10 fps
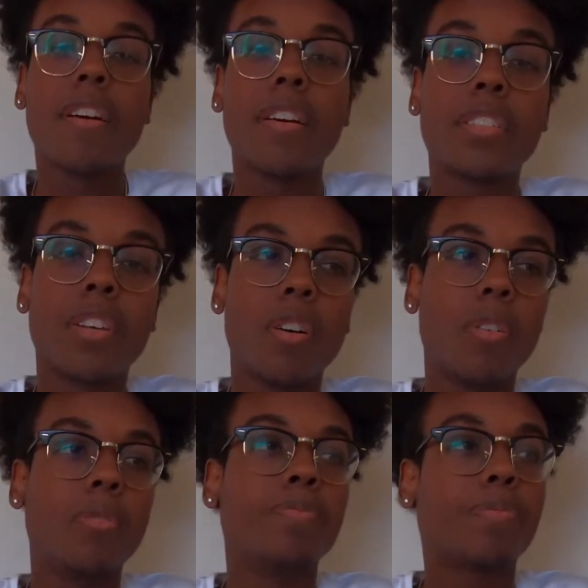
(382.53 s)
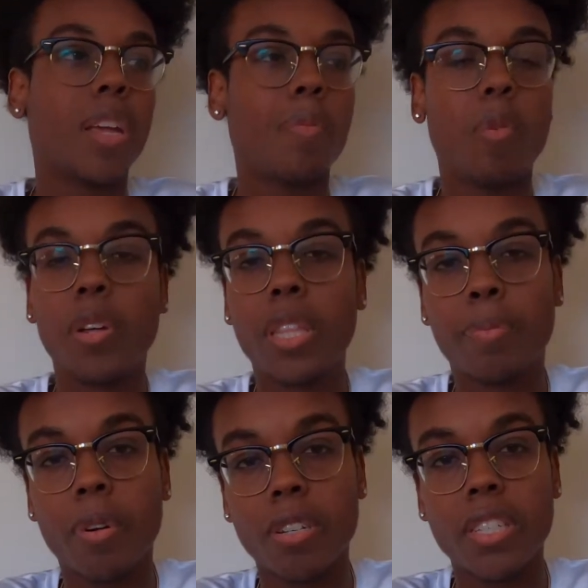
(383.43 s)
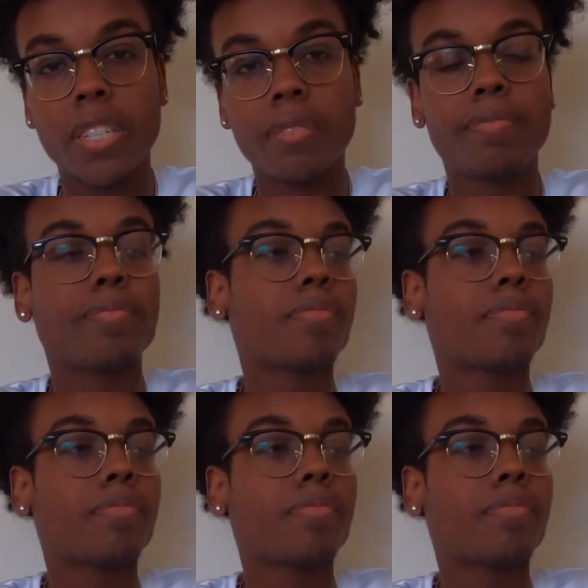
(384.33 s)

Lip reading: So I'm a wealthy person,